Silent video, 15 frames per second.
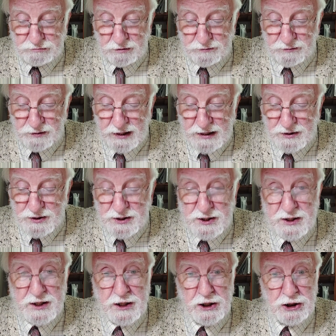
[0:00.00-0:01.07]
reflected
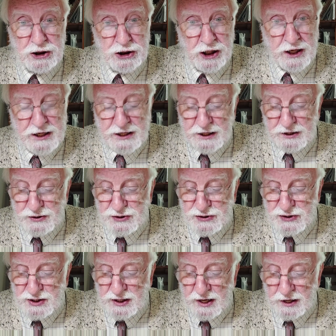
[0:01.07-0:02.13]
in its shiny
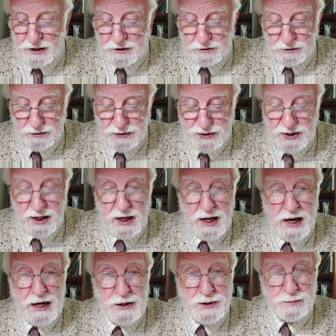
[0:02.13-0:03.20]
scales
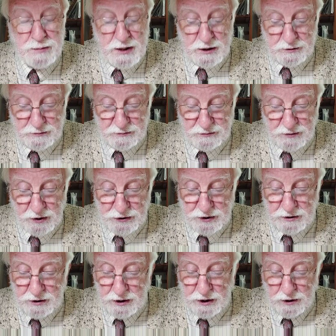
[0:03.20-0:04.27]
as mere fodder